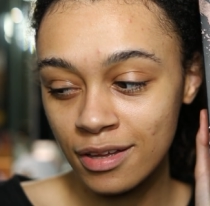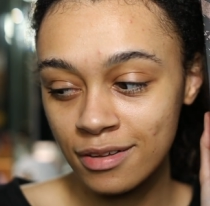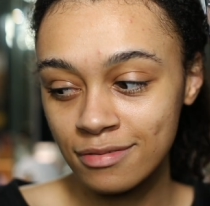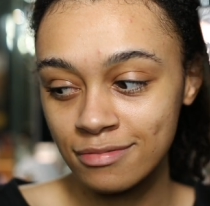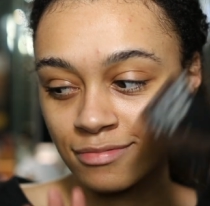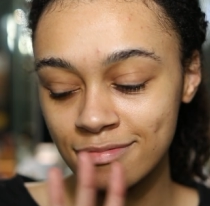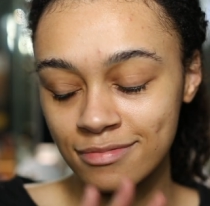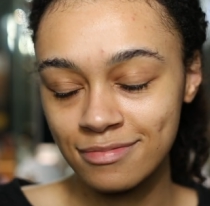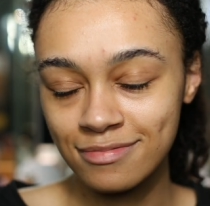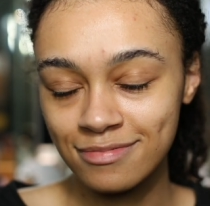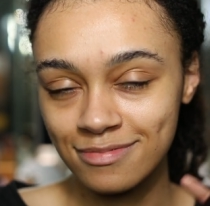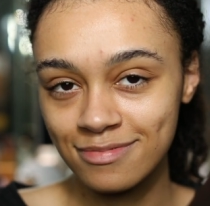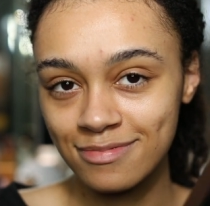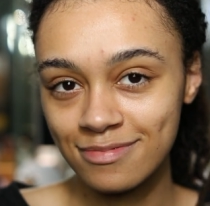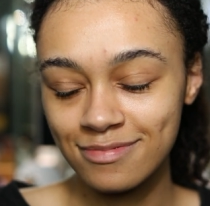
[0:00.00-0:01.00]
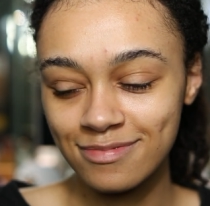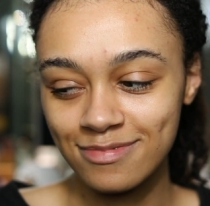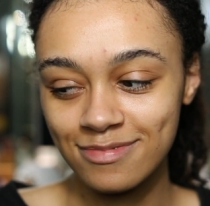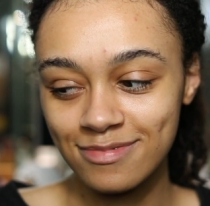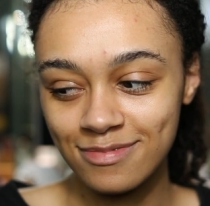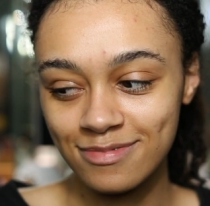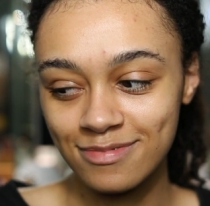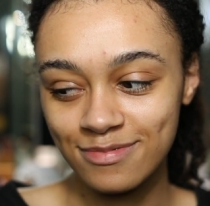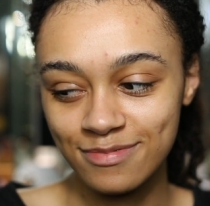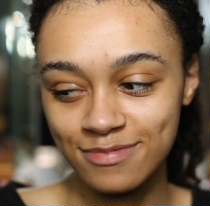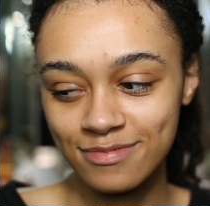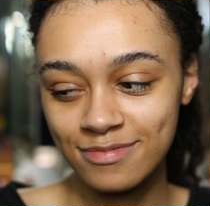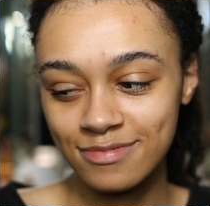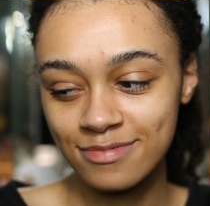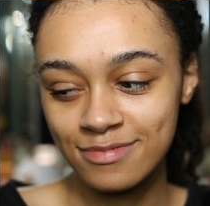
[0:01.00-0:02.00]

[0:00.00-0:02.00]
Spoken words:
Nothing is said.